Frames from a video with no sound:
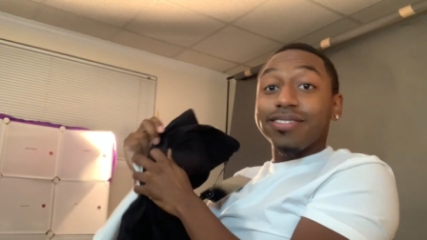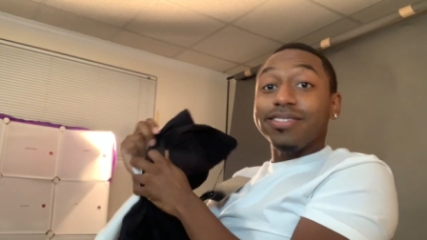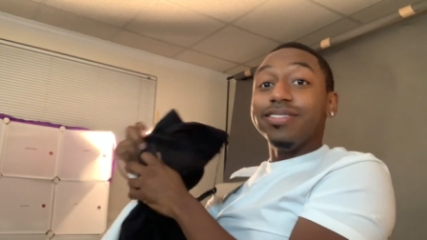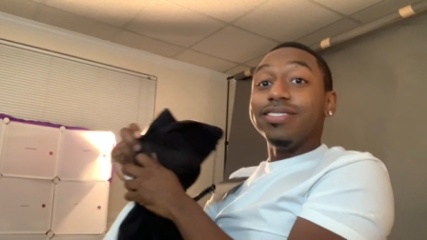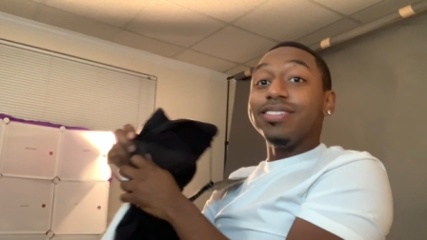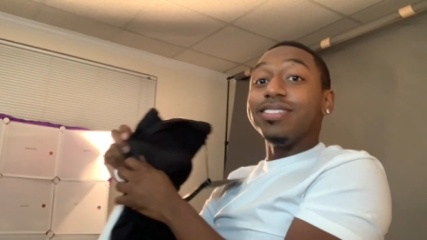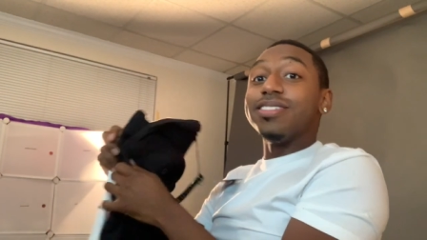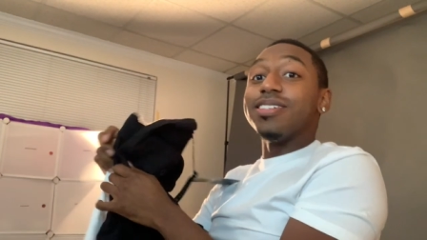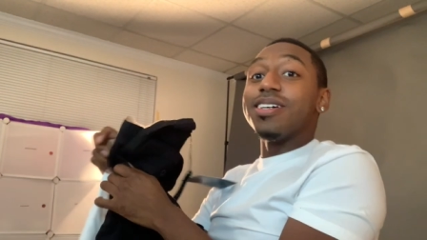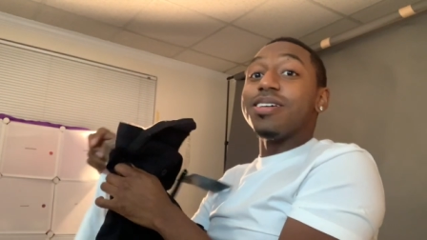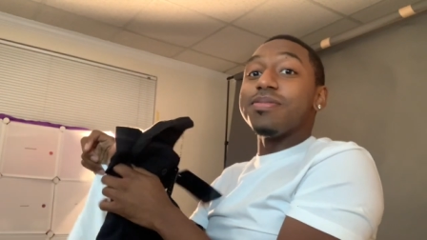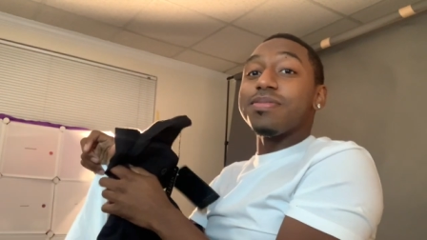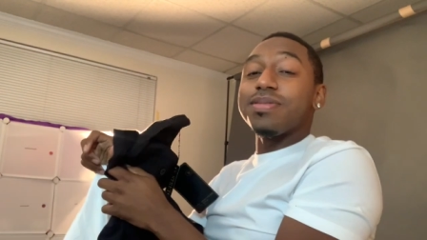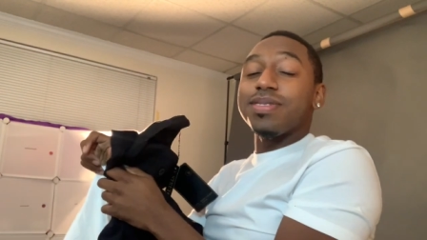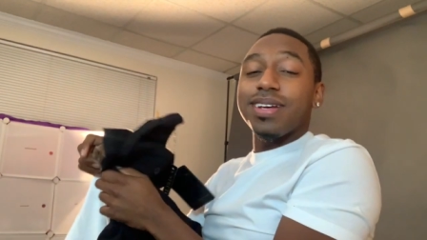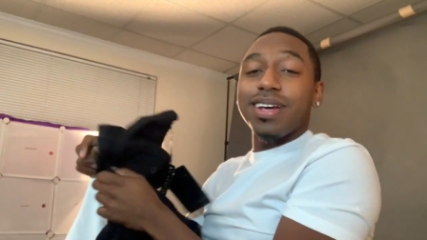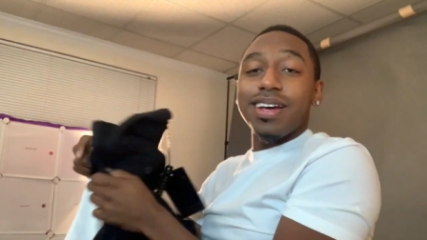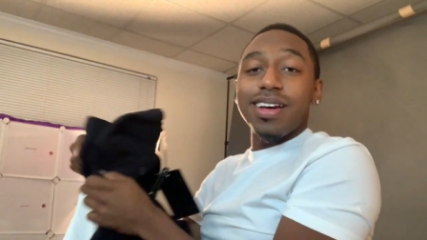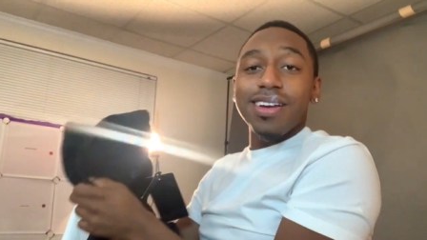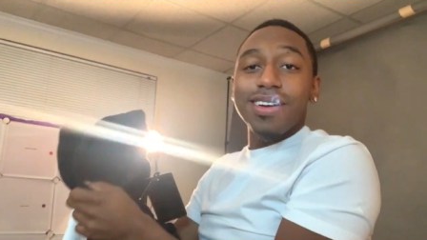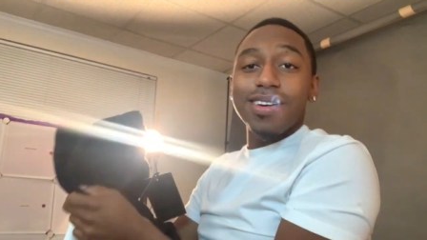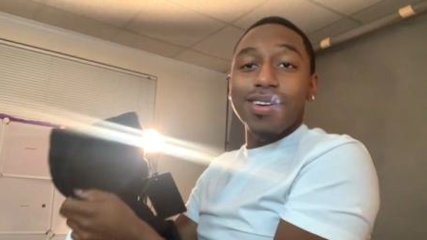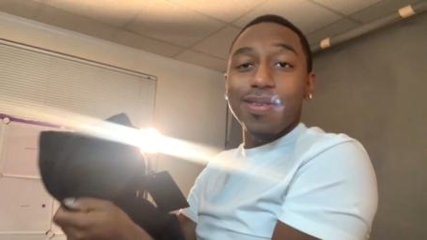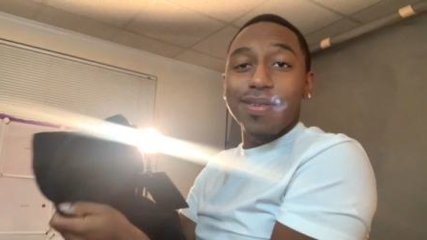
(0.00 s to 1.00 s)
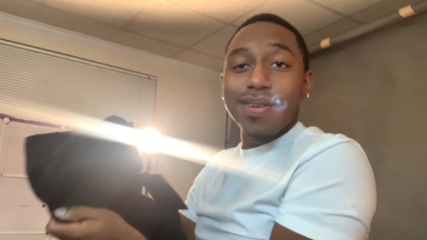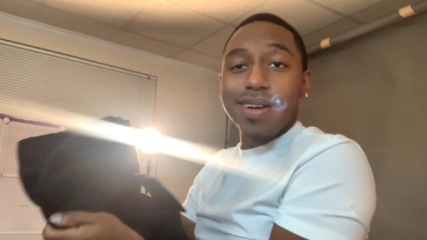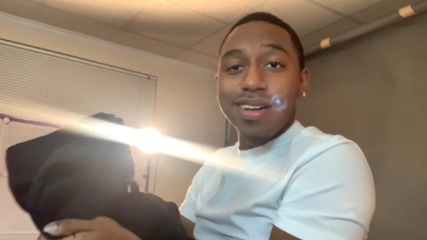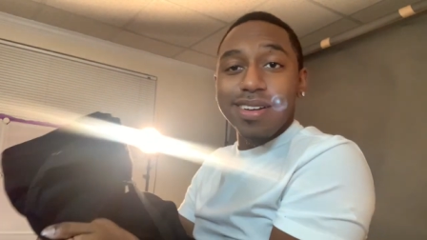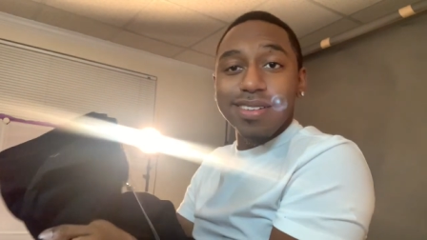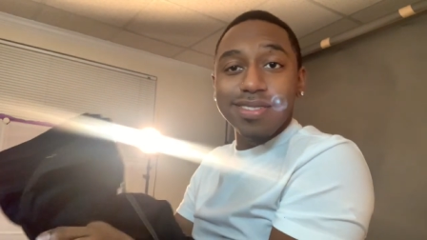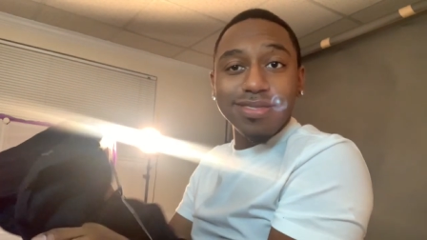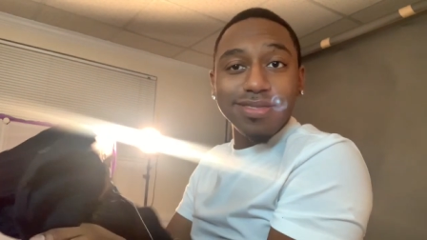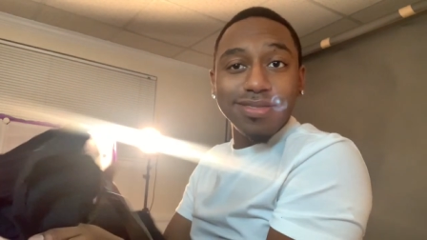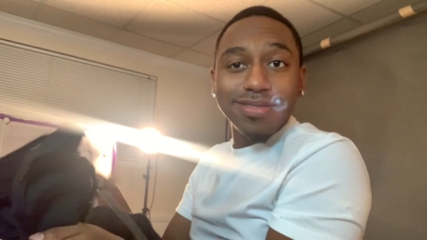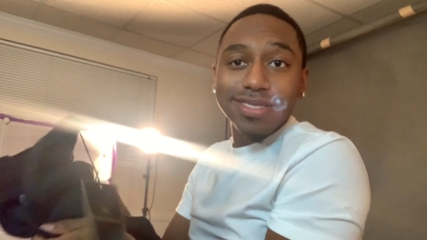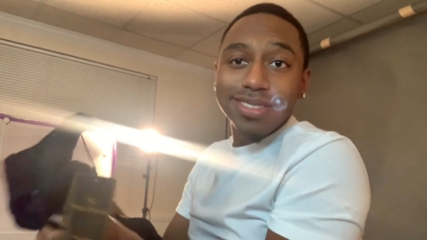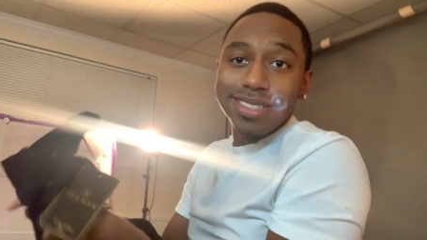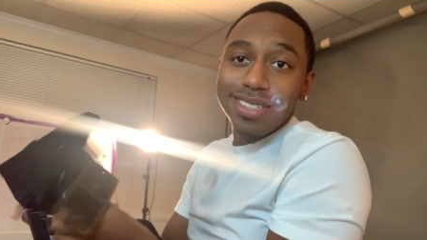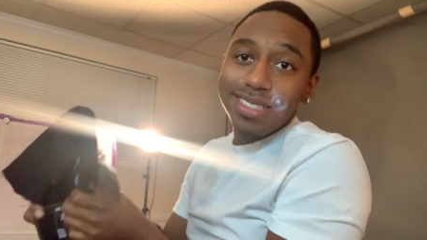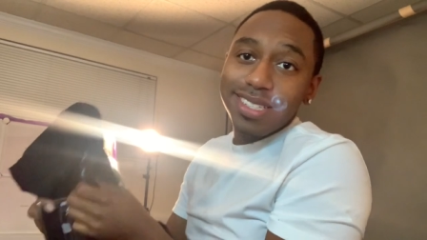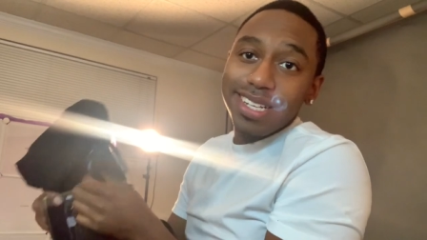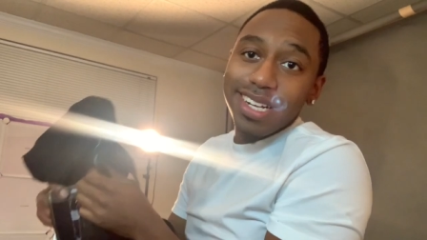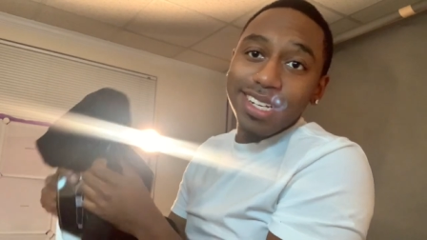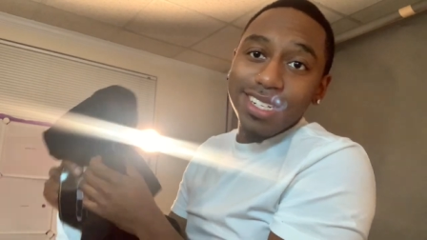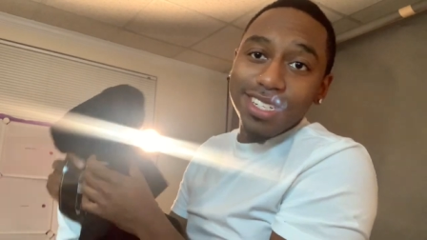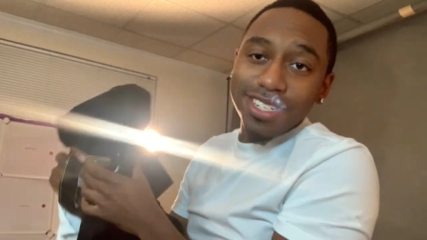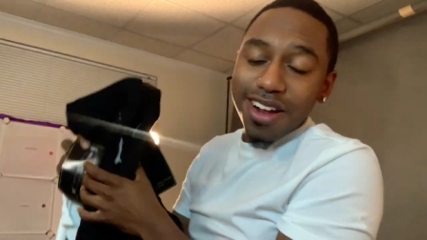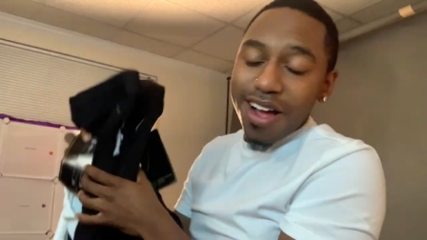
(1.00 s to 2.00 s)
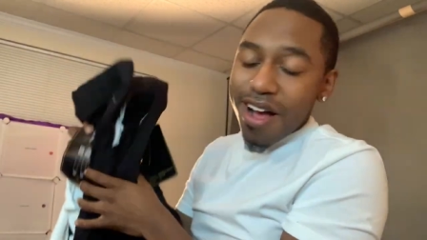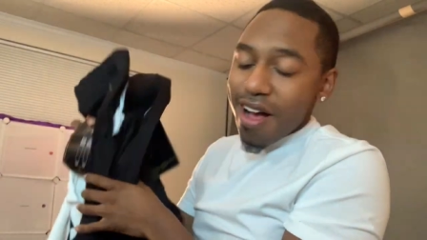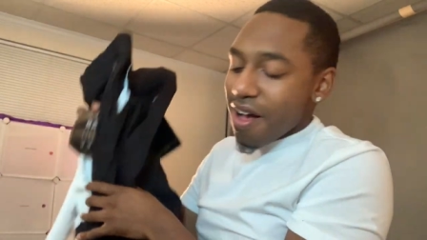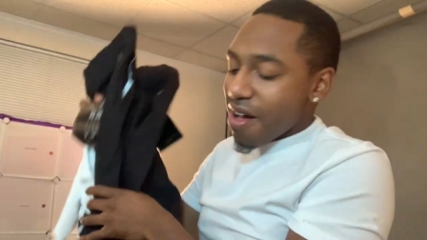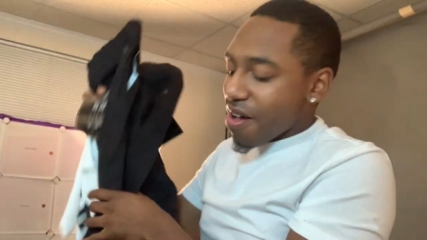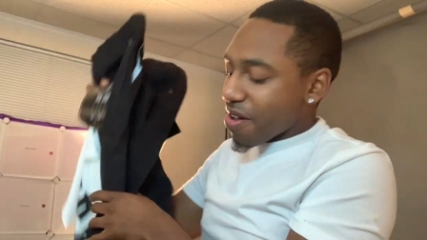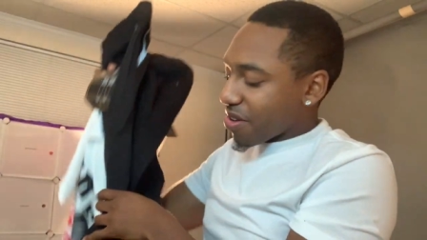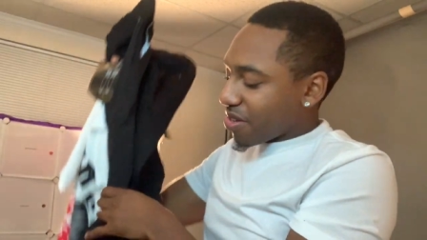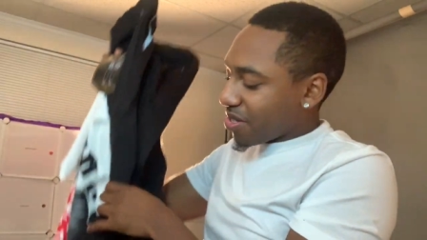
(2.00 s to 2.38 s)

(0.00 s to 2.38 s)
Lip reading: You know what I'm saying? Go out, take a jog